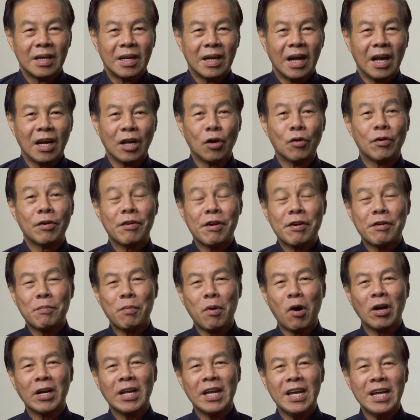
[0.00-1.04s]
Hello
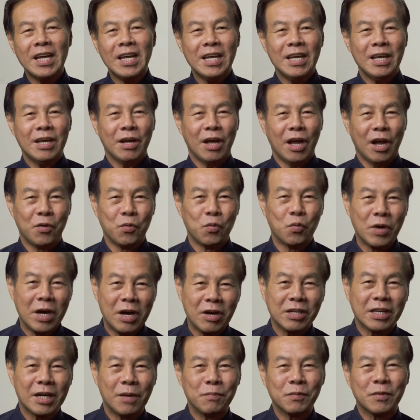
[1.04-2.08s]
everybody, and
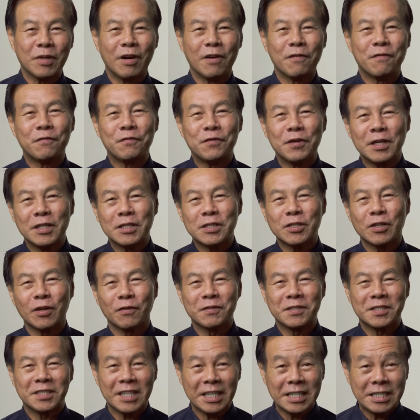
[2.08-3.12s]
welcome to our first
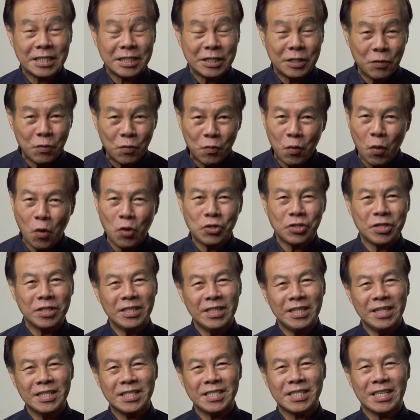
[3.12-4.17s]
of six
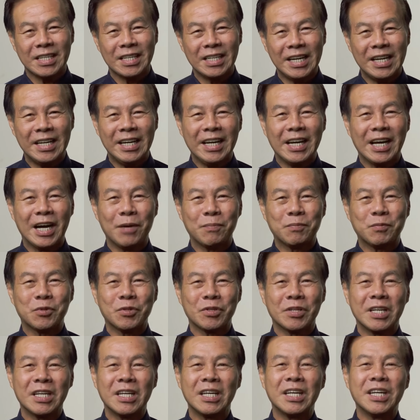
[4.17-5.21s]
devotionals leading up to
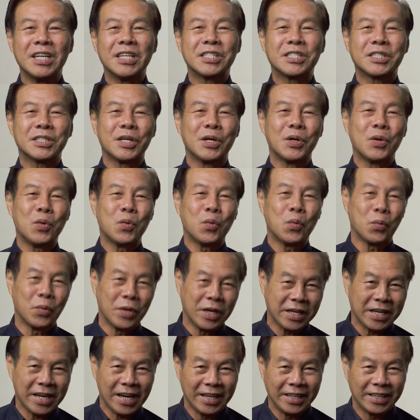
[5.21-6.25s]
the Easter
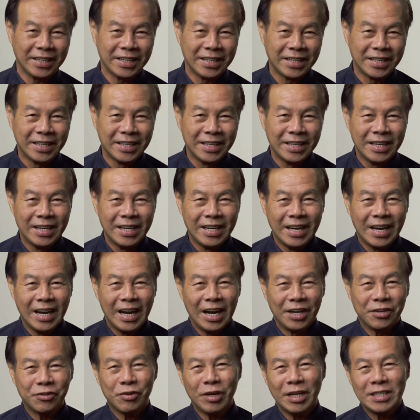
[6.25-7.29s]
weekend.
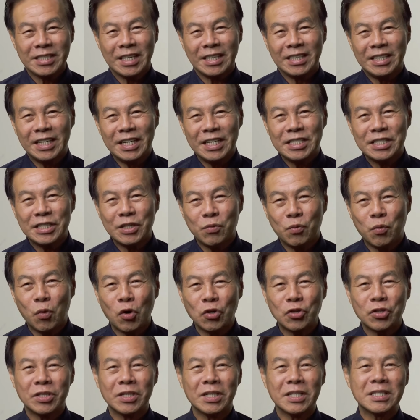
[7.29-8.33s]
I trust that these
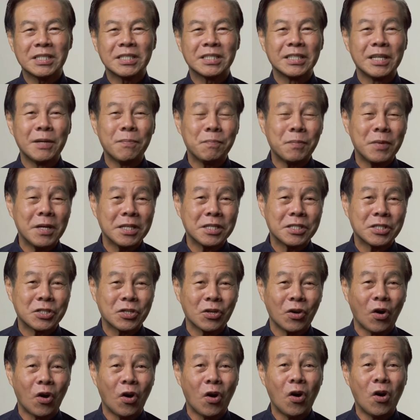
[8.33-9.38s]
devotional snippets,
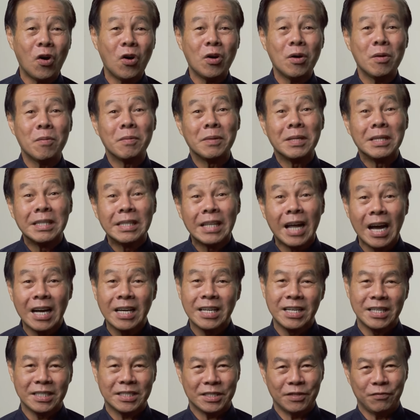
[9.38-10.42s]
or
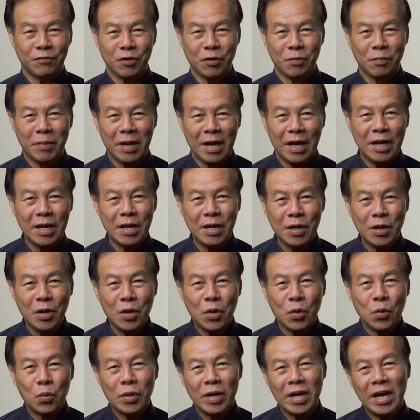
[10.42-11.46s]
nuggets if you may,
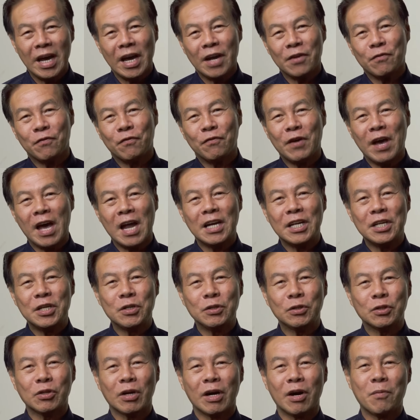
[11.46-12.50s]
will add
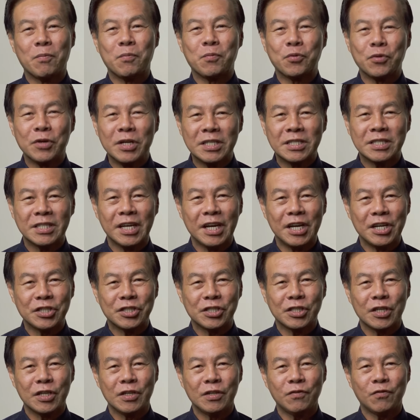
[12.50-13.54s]
value to our
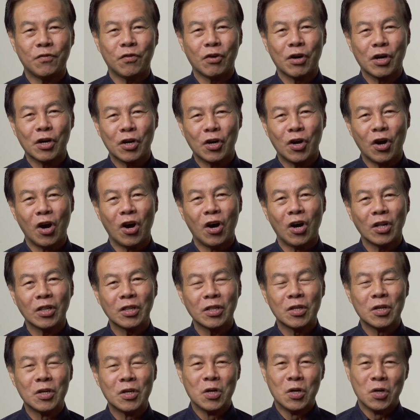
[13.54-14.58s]
appreciation for a God
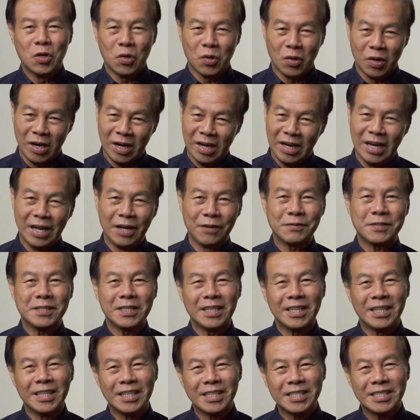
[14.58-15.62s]
who loves
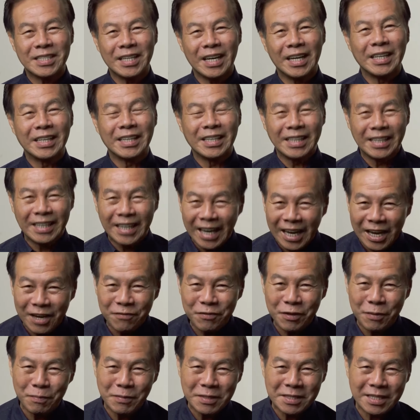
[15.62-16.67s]
us and gave
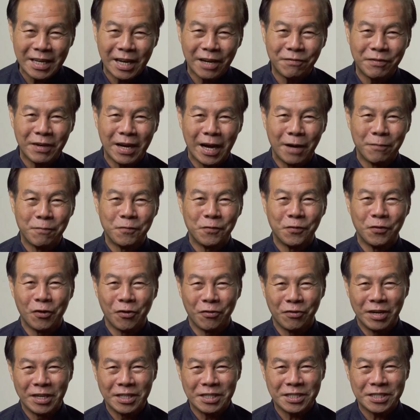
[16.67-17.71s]
himself up
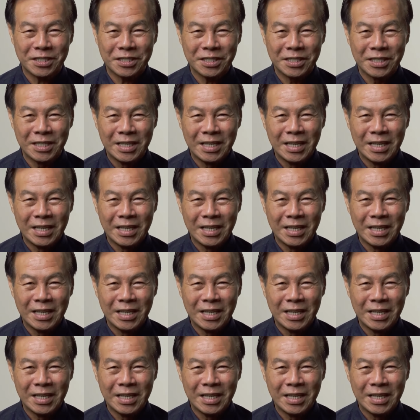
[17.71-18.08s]
for us.